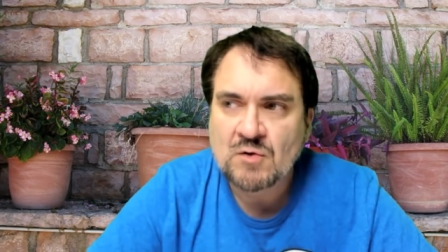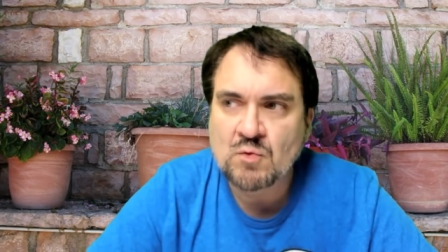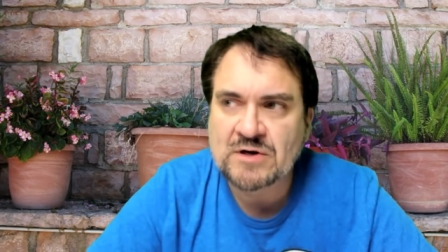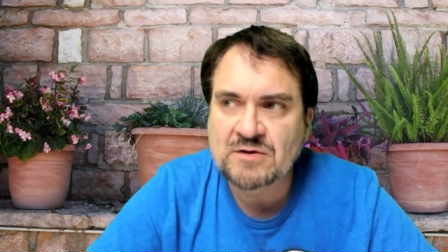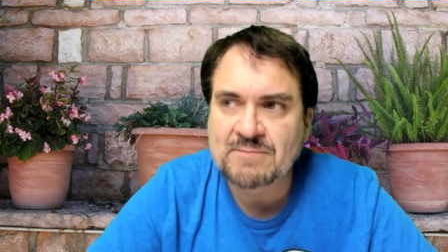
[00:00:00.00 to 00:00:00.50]

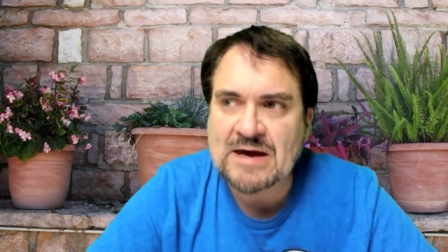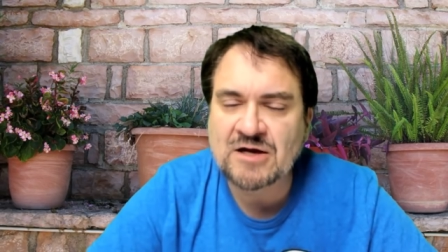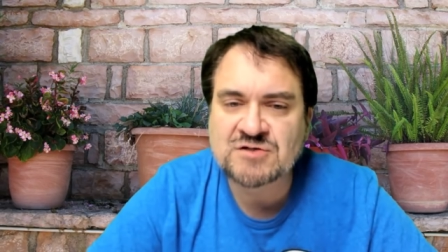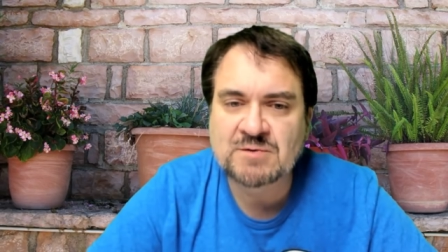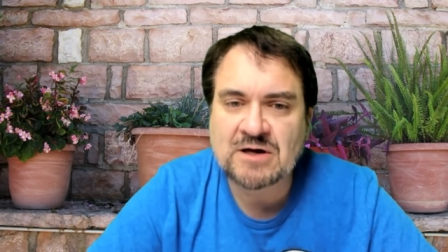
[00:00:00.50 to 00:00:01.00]
one of the
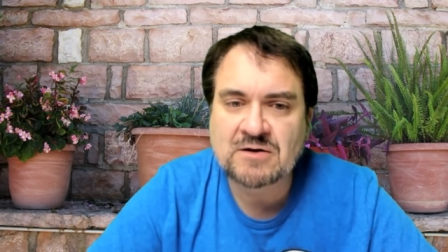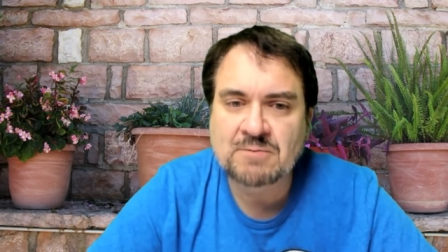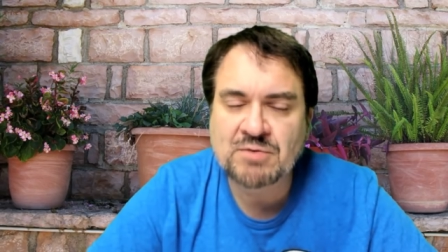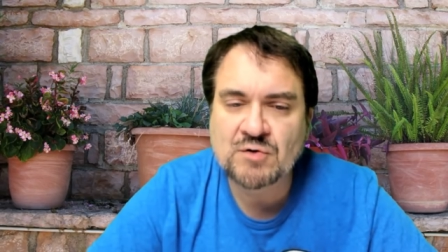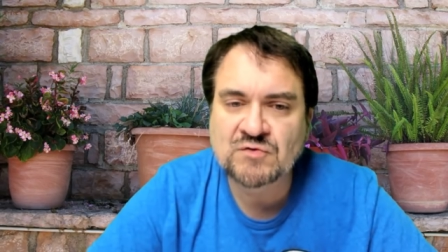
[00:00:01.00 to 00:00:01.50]
management at
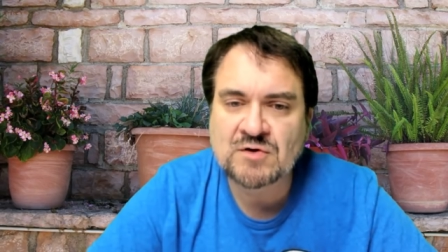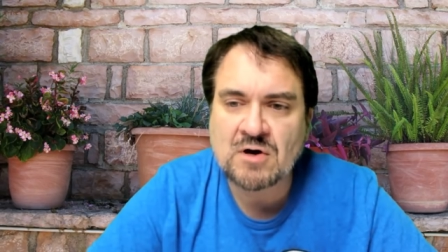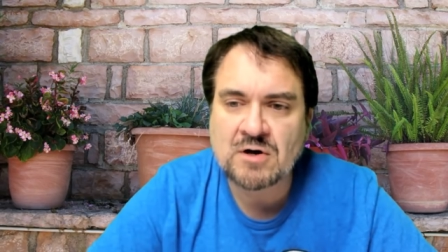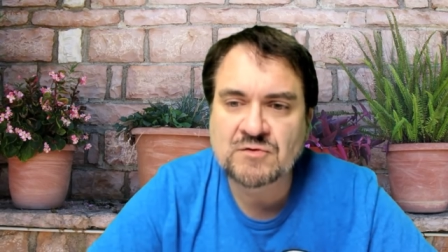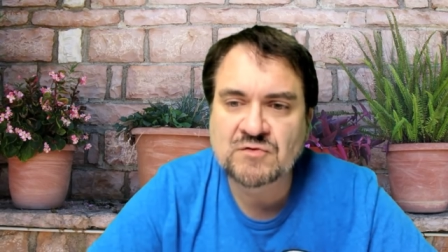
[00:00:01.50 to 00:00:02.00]
Hip
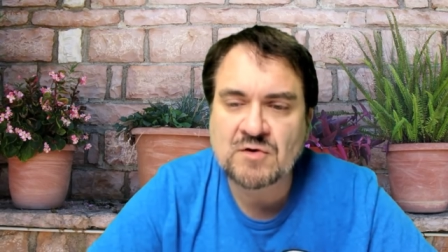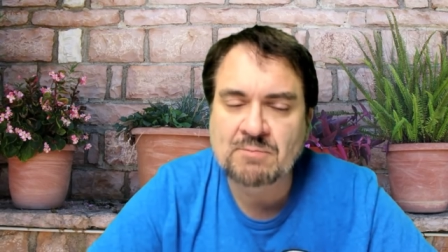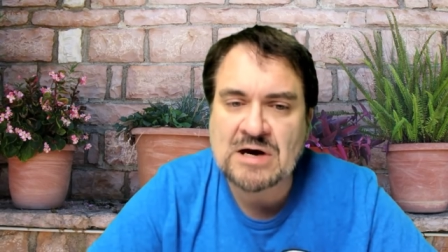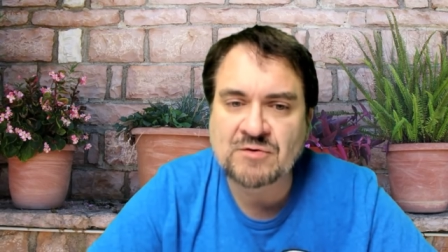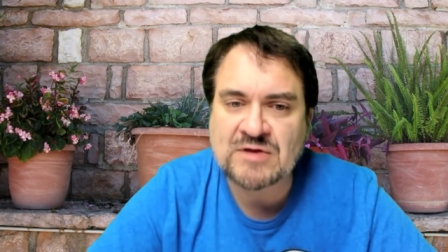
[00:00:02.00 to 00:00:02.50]
Postcards
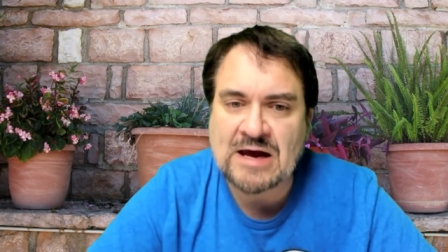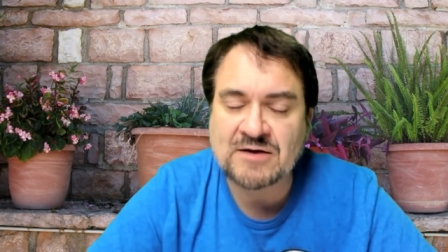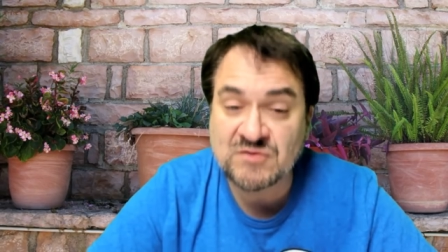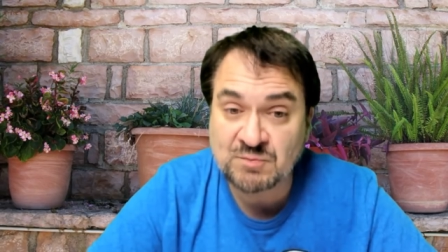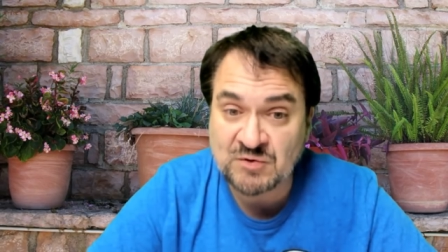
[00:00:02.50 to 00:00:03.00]
about that